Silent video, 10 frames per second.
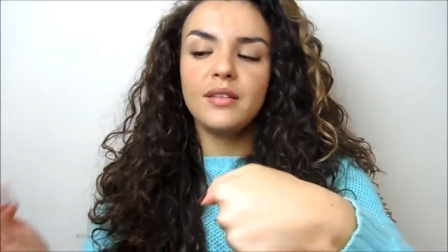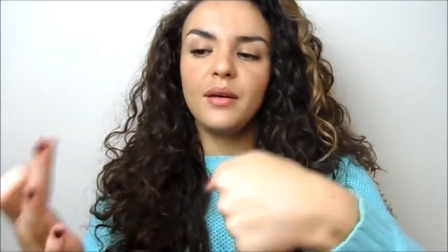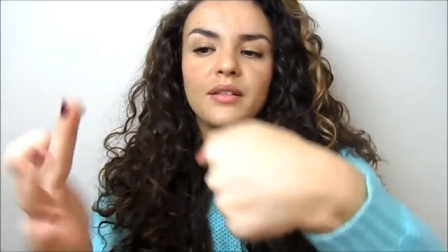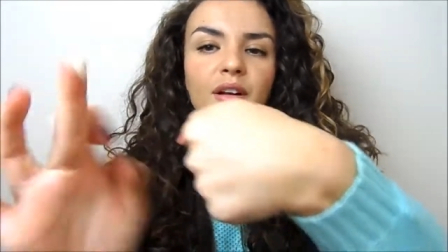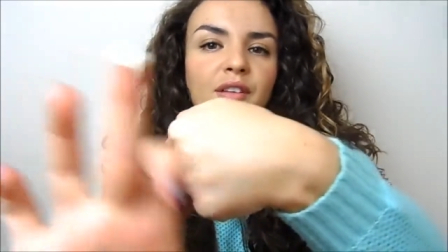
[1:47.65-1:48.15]

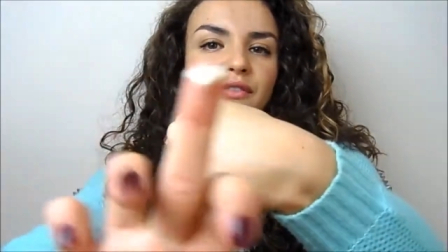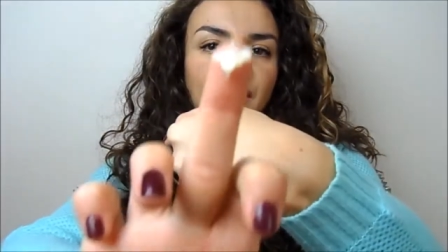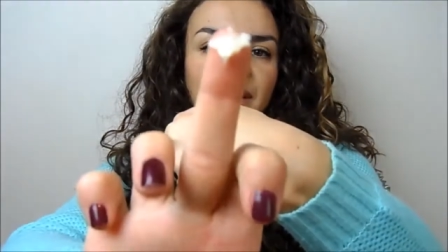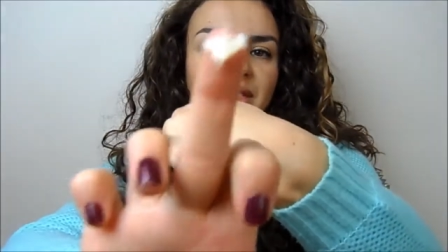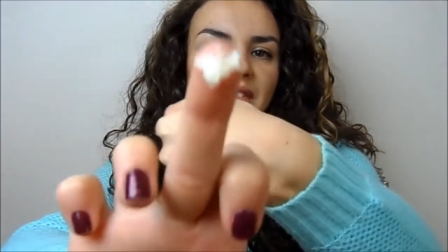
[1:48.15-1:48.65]
So it's kind of
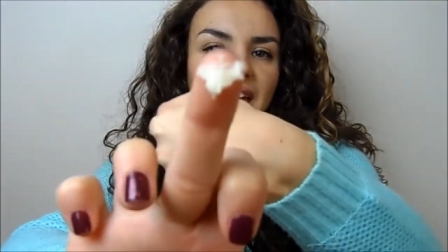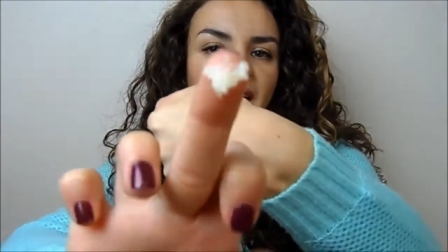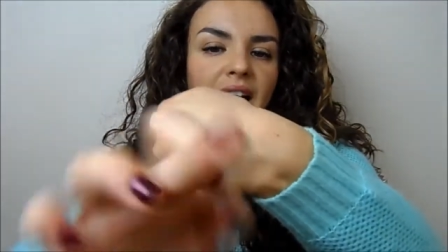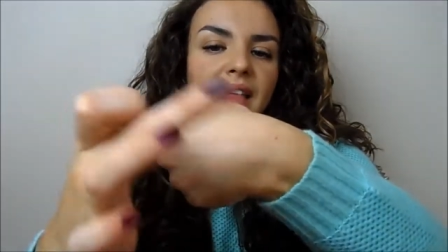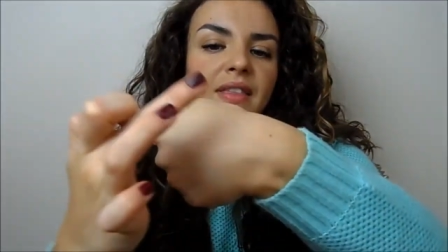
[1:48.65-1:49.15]
very
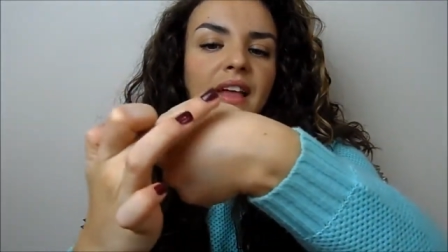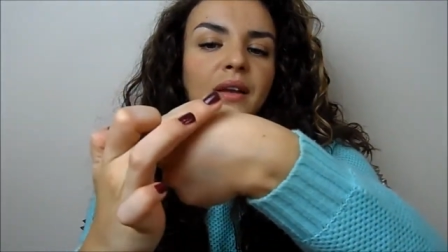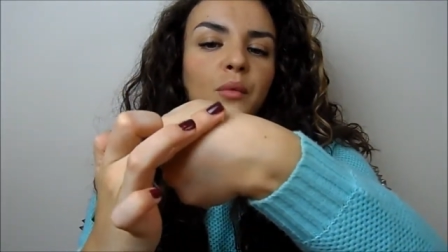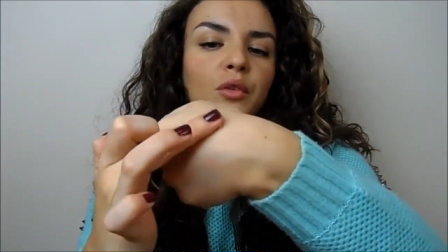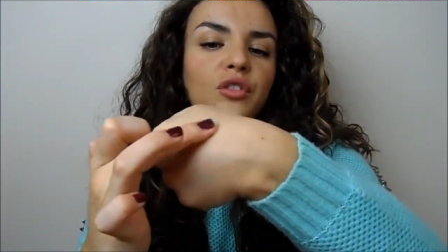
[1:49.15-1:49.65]
thick, and
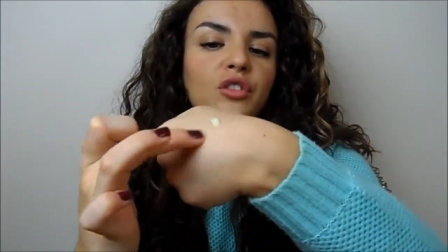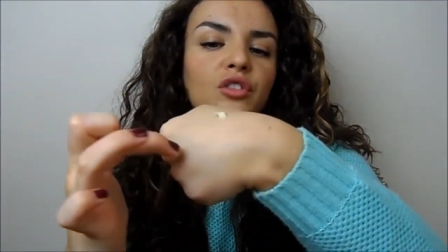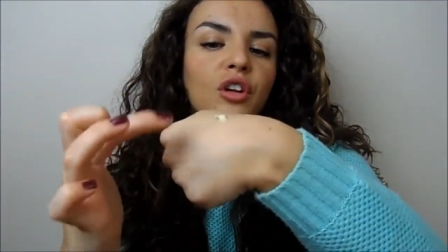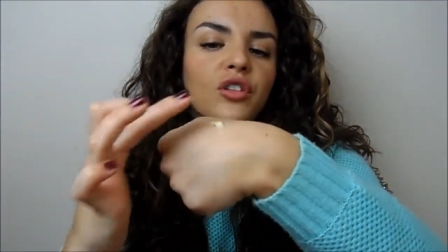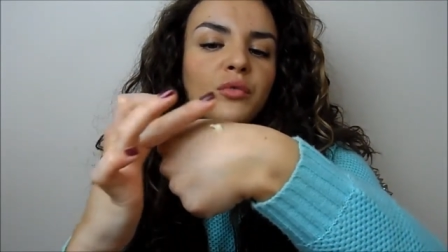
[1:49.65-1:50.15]
then once
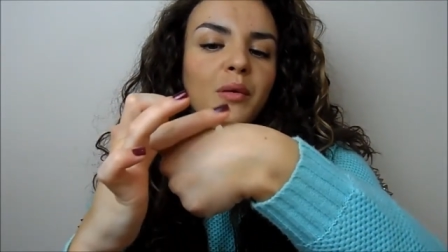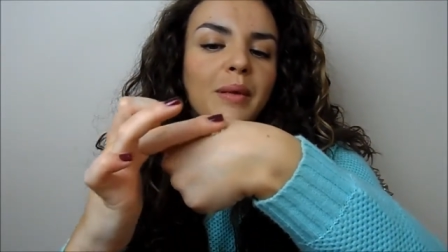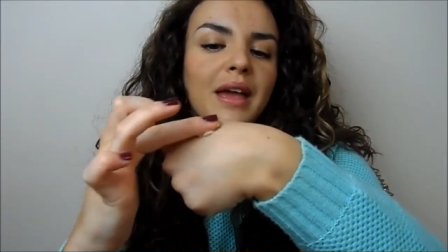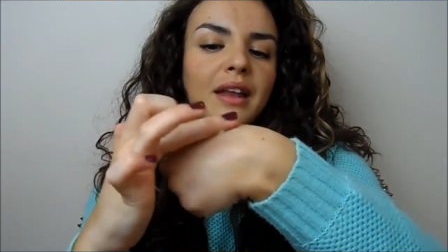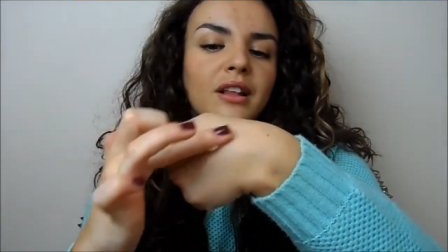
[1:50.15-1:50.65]
you start to
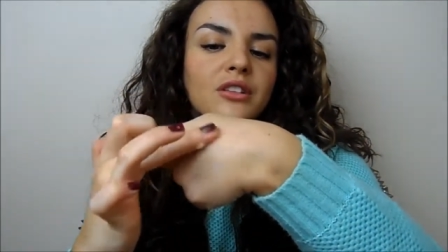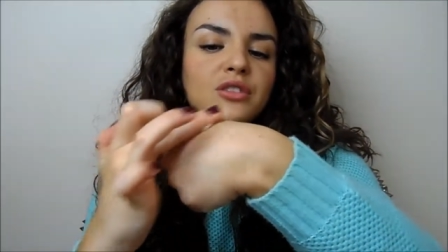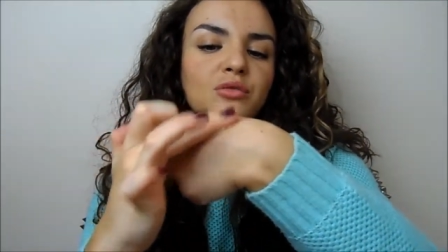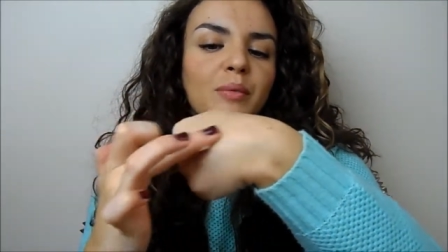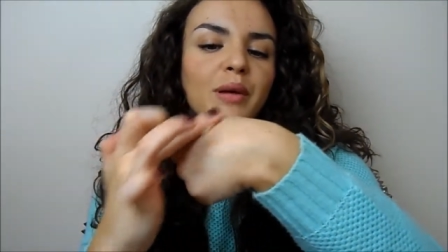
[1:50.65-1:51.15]
rub it in, I'll
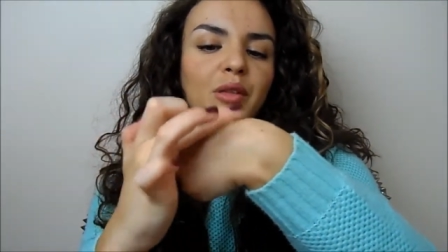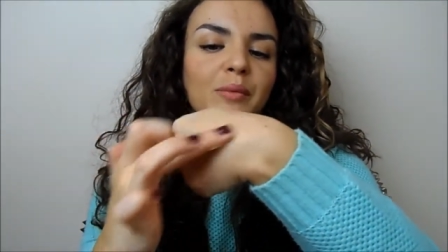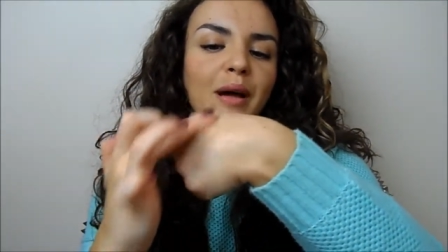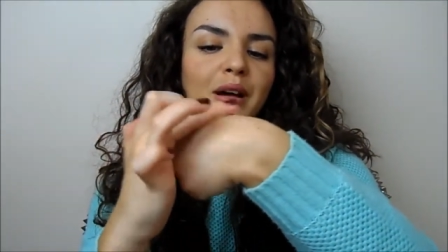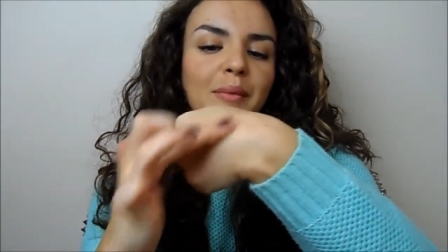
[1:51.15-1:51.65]
just rub it
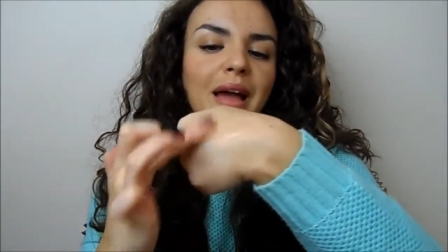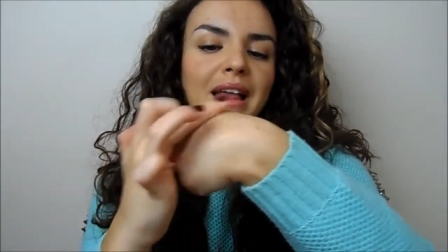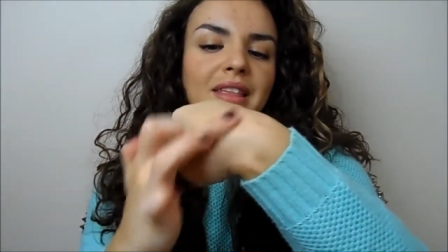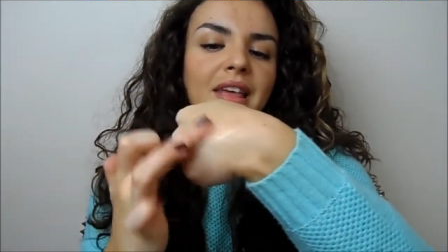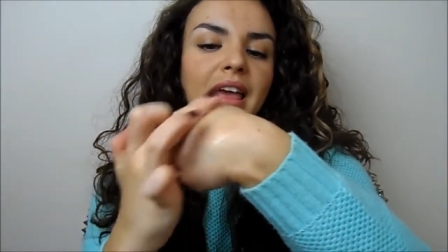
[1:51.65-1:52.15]
in the back of my
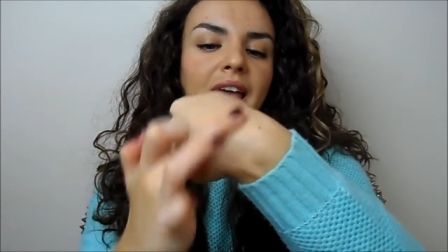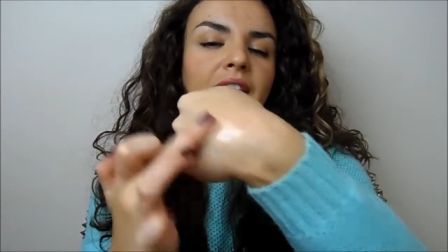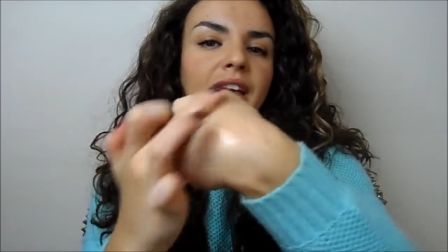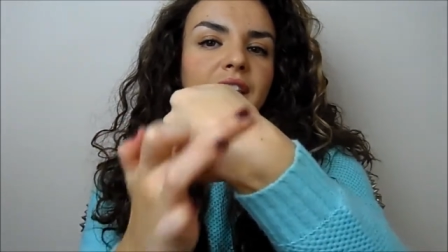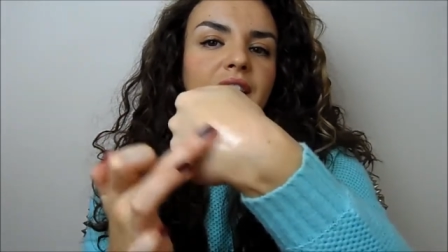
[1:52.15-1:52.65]
hand here,
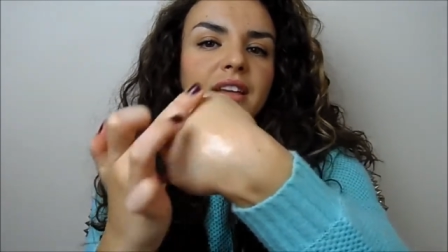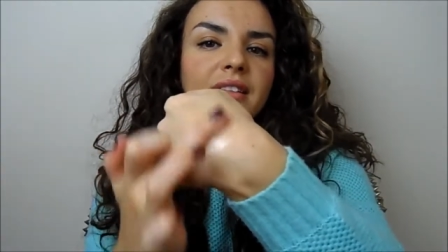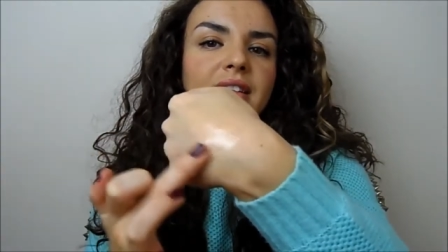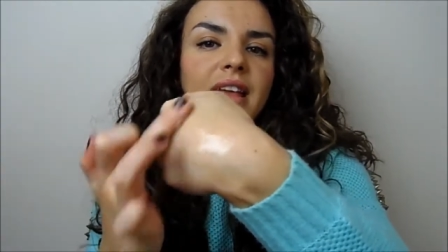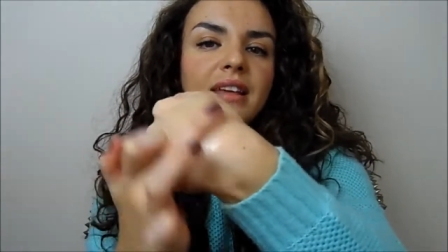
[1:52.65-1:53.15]
you
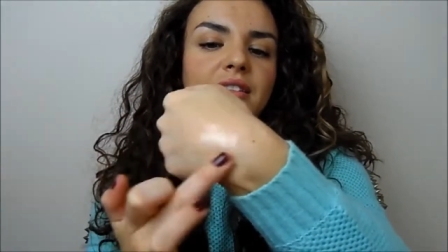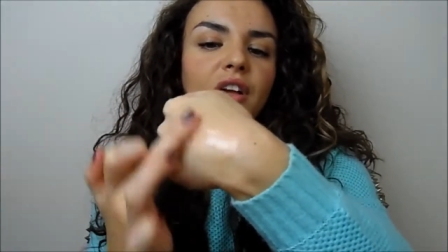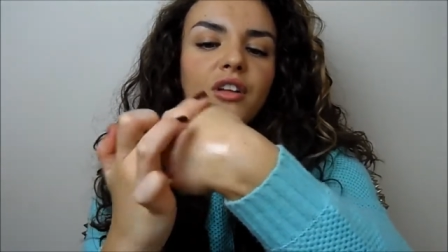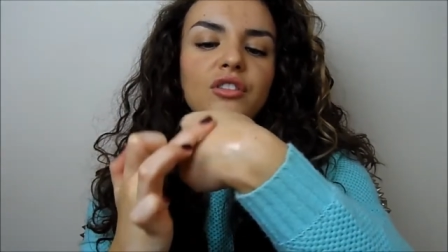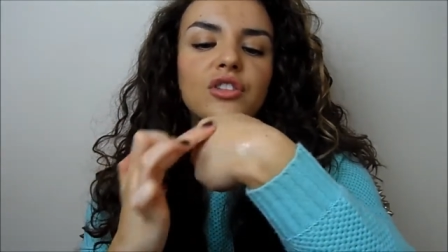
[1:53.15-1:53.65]
can see it
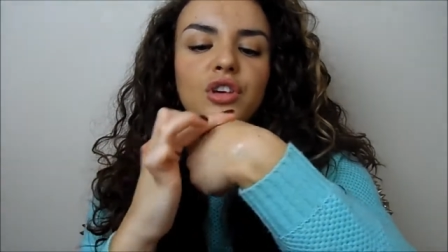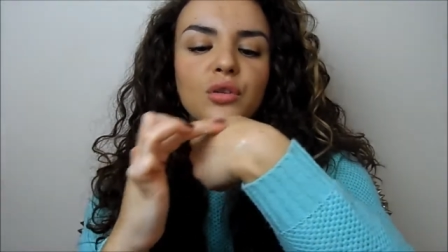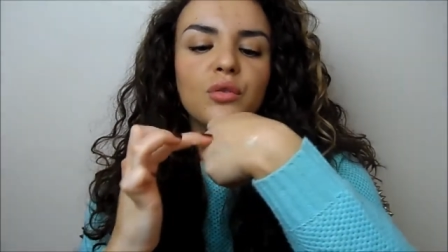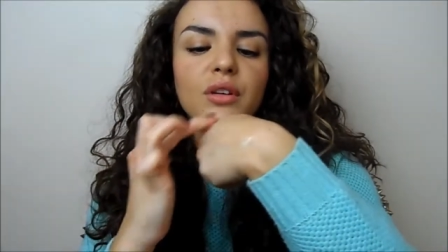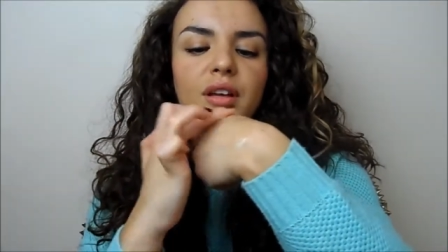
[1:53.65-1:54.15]
starts
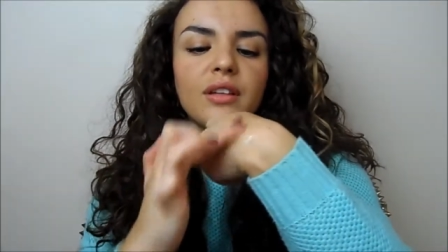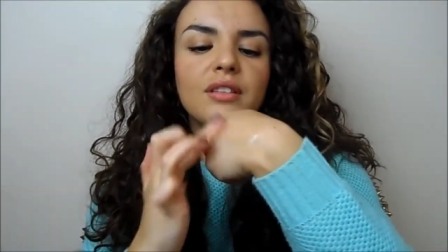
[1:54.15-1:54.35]
to